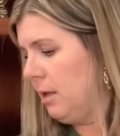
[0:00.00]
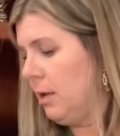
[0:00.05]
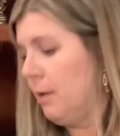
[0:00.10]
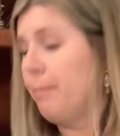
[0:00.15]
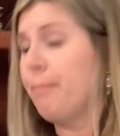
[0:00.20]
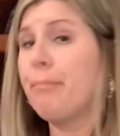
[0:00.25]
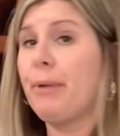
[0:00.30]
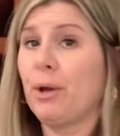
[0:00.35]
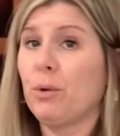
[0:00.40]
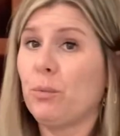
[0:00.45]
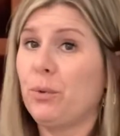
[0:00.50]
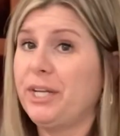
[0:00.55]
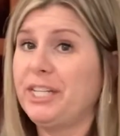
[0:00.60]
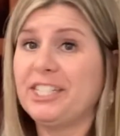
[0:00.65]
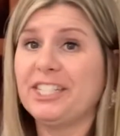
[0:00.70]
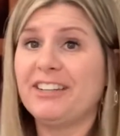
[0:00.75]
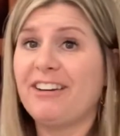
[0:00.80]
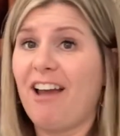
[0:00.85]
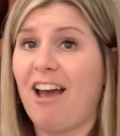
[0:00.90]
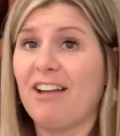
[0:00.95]
But we
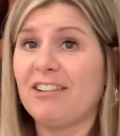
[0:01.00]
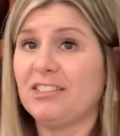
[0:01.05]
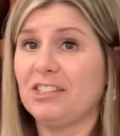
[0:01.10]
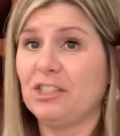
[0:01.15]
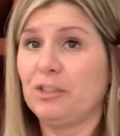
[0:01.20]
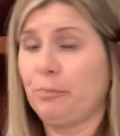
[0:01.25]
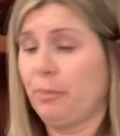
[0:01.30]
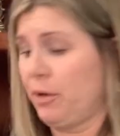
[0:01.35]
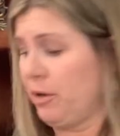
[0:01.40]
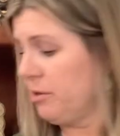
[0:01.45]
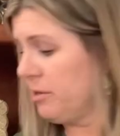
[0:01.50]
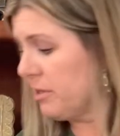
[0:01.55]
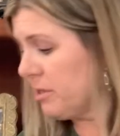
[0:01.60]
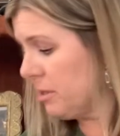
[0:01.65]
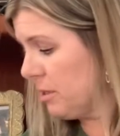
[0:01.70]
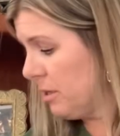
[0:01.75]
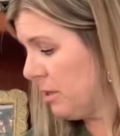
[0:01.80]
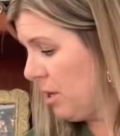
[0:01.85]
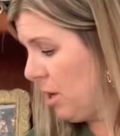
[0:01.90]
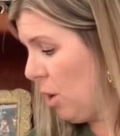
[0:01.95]
did not disperse.
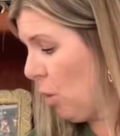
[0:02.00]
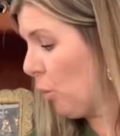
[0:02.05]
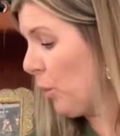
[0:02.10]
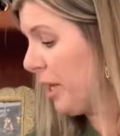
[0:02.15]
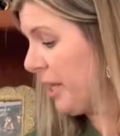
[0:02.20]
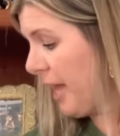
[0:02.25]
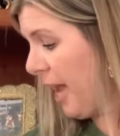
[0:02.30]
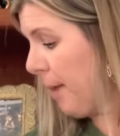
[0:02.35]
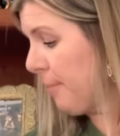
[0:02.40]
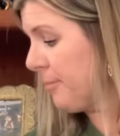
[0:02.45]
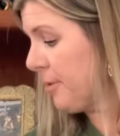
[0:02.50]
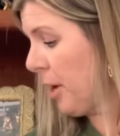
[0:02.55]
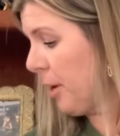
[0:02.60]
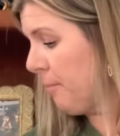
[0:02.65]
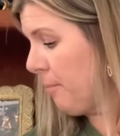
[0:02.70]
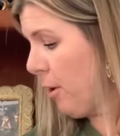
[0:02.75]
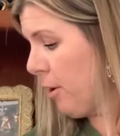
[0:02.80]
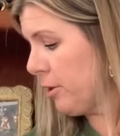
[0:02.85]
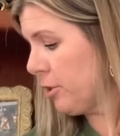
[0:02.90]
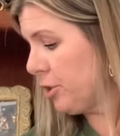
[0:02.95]
We kept on
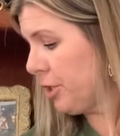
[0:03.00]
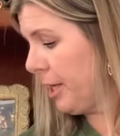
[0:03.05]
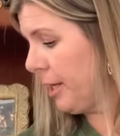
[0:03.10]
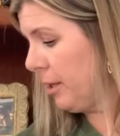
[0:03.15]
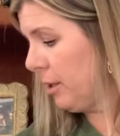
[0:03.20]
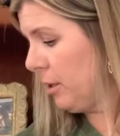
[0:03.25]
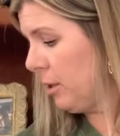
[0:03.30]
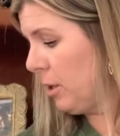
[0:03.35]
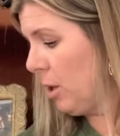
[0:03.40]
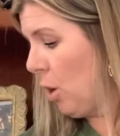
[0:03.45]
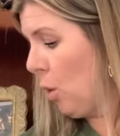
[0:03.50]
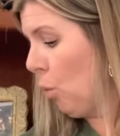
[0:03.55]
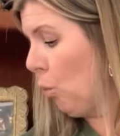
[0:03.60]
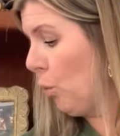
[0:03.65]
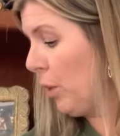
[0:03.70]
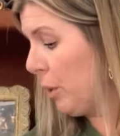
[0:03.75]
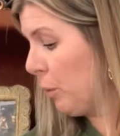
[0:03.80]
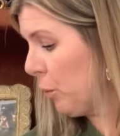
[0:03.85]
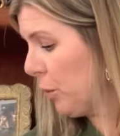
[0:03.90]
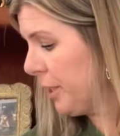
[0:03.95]
marching.
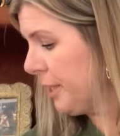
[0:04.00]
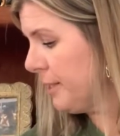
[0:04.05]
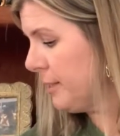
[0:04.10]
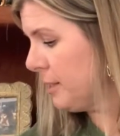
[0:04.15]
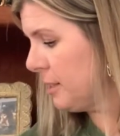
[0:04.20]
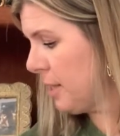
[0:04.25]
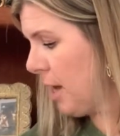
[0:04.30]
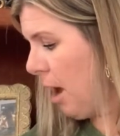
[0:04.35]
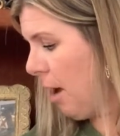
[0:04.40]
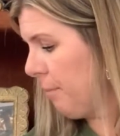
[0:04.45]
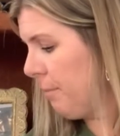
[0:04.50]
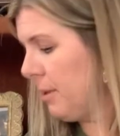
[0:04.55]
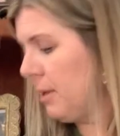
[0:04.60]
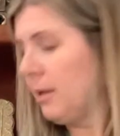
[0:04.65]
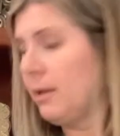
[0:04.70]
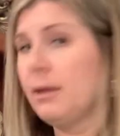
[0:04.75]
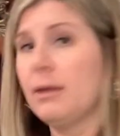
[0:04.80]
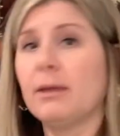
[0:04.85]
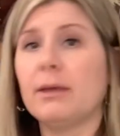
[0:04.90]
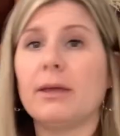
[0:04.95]
We wouldn't stop
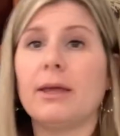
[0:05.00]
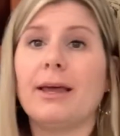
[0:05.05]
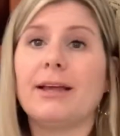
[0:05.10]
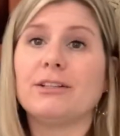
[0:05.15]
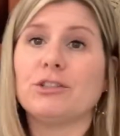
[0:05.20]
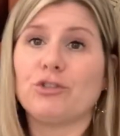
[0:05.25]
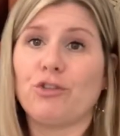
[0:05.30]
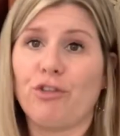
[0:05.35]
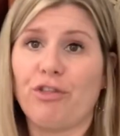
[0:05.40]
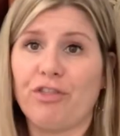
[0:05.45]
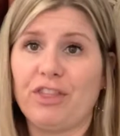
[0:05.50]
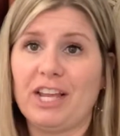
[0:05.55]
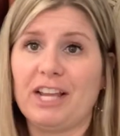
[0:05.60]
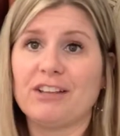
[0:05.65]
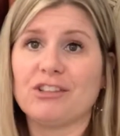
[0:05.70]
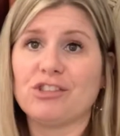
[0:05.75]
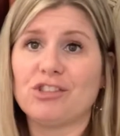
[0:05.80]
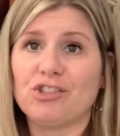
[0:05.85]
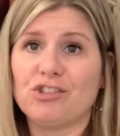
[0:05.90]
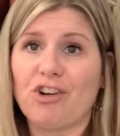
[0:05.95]
until
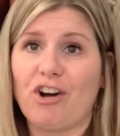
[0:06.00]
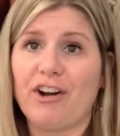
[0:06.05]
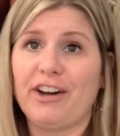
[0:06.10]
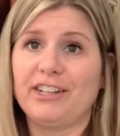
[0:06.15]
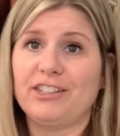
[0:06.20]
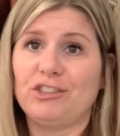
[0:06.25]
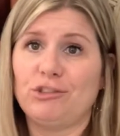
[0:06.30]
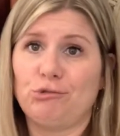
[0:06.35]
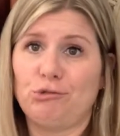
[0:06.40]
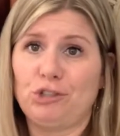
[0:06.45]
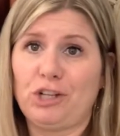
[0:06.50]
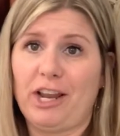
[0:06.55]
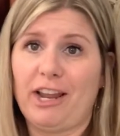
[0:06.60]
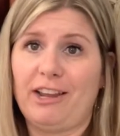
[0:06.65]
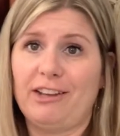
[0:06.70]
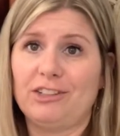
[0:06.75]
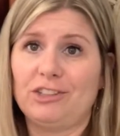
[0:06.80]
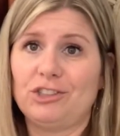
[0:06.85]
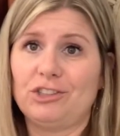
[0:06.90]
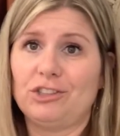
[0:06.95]
things started to
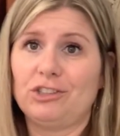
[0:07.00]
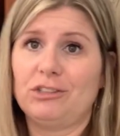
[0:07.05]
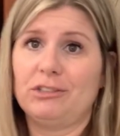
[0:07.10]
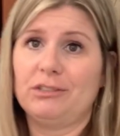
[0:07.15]
change.